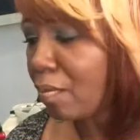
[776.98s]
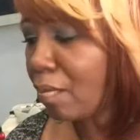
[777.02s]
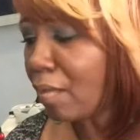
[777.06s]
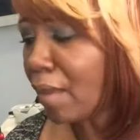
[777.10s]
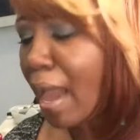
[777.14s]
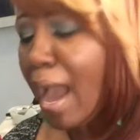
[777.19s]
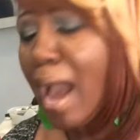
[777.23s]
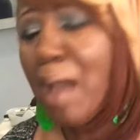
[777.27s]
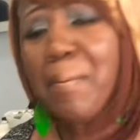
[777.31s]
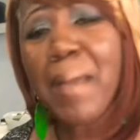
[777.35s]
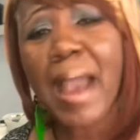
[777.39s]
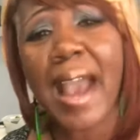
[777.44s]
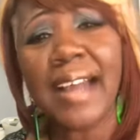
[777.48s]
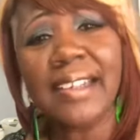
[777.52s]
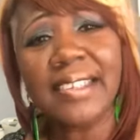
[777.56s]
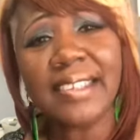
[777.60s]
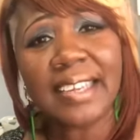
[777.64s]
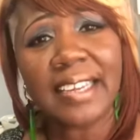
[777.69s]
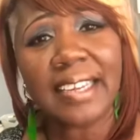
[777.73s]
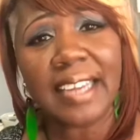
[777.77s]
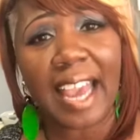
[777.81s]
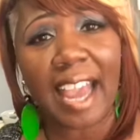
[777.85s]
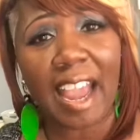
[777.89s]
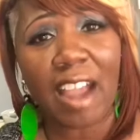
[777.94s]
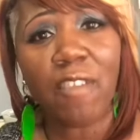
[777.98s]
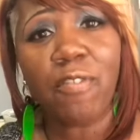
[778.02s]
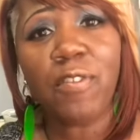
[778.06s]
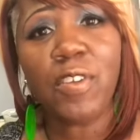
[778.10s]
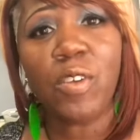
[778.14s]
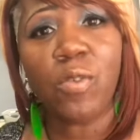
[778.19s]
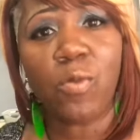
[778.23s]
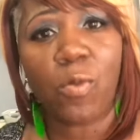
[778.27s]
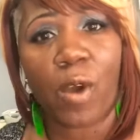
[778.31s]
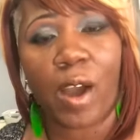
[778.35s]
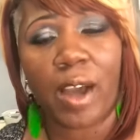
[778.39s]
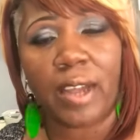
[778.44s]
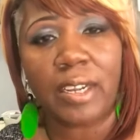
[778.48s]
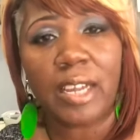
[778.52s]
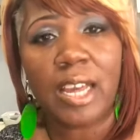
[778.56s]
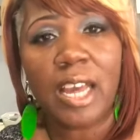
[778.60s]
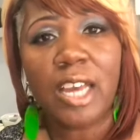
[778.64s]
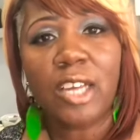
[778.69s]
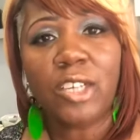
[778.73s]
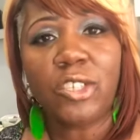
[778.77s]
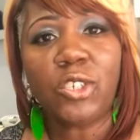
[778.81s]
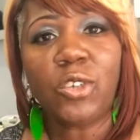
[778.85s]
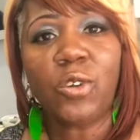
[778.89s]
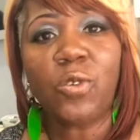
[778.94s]
I'm asking everyone
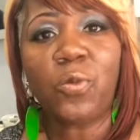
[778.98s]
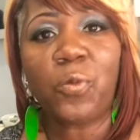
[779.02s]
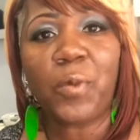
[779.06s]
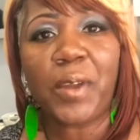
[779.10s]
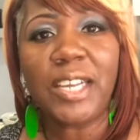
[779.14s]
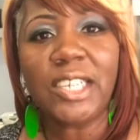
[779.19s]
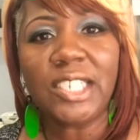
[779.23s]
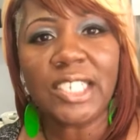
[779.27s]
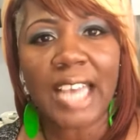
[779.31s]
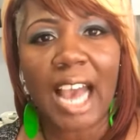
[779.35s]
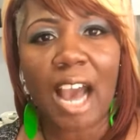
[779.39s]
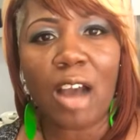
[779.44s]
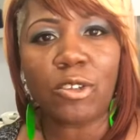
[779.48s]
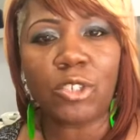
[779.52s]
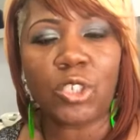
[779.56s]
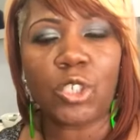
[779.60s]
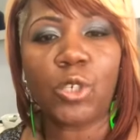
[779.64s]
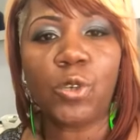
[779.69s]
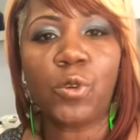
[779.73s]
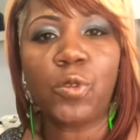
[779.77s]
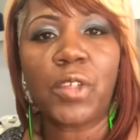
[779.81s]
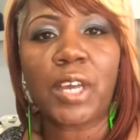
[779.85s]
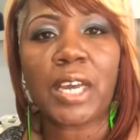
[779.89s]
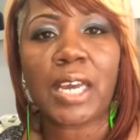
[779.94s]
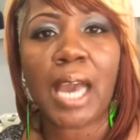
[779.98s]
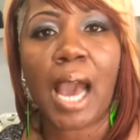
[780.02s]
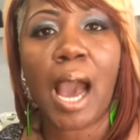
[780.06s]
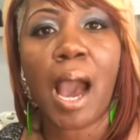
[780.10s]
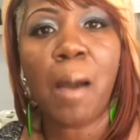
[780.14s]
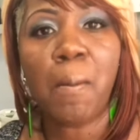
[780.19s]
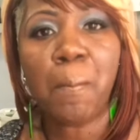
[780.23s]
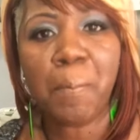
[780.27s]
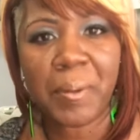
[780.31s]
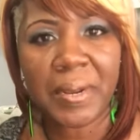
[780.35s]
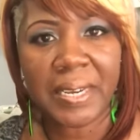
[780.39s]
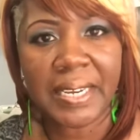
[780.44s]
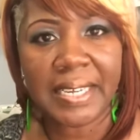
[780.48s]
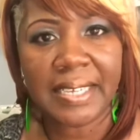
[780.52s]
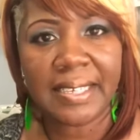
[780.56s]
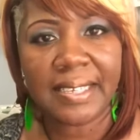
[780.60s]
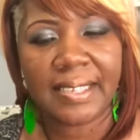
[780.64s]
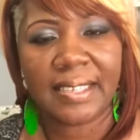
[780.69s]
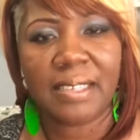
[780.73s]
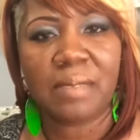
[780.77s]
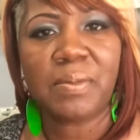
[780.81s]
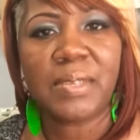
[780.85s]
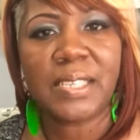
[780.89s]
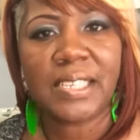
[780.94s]
to reach out to the companies
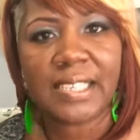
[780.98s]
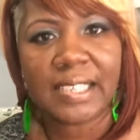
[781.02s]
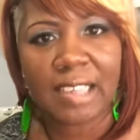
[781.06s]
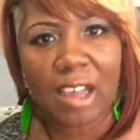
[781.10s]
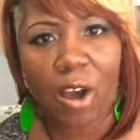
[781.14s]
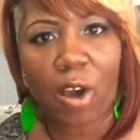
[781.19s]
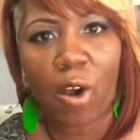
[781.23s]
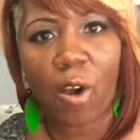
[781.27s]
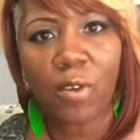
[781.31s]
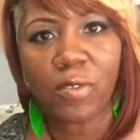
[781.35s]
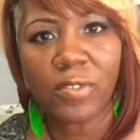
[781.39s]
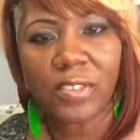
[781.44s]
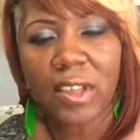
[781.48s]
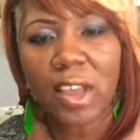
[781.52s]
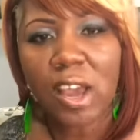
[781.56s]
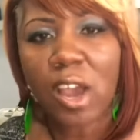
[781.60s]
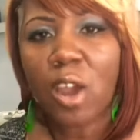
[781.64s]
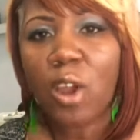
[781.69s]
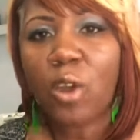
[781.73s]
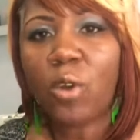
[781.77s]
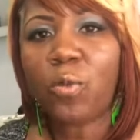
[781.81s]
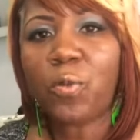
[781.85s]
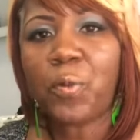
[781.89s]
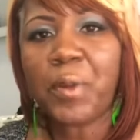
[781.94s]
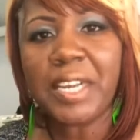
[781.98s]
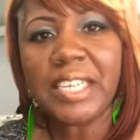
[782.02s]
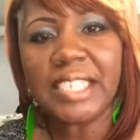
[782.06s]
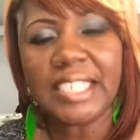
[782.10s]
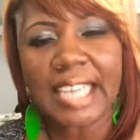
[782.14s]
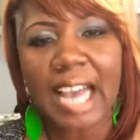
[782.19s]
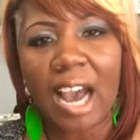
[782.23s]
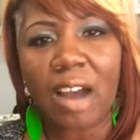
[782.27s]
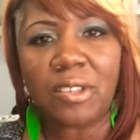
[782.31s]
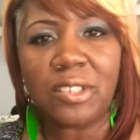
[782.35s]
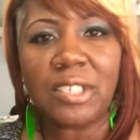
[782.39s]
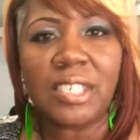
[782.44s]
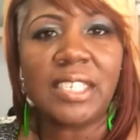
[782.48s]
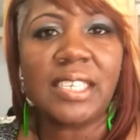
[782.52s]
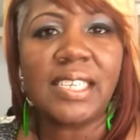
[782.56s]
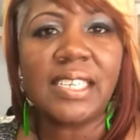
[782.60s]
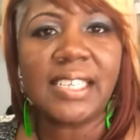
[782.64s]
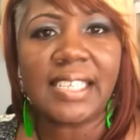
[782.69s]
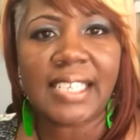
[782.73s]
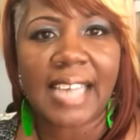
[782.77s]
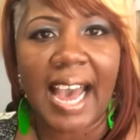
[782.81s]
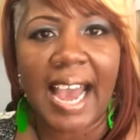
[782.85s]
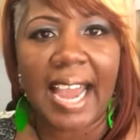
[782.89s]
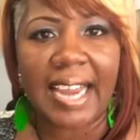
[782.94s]
themselves. Reach out to
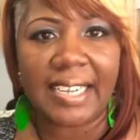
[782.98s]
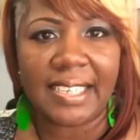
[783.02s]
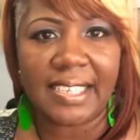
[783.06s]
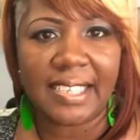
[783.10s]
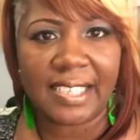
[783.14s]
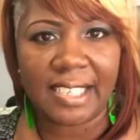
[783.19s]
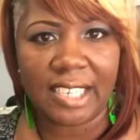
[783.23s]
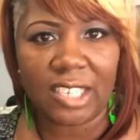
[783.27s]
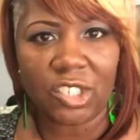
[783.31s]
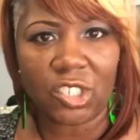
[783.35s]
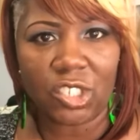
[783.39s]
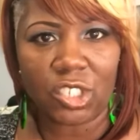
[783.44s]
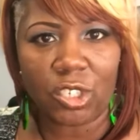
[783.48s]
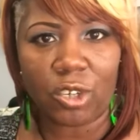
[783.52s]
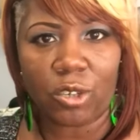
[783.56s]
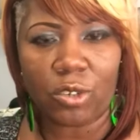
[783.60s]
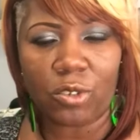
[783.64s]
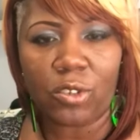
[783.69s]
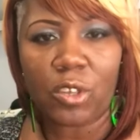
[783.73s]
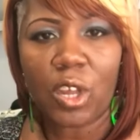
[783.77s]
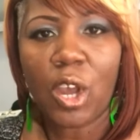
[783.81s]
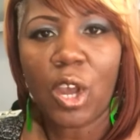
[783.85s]
Design Essentials.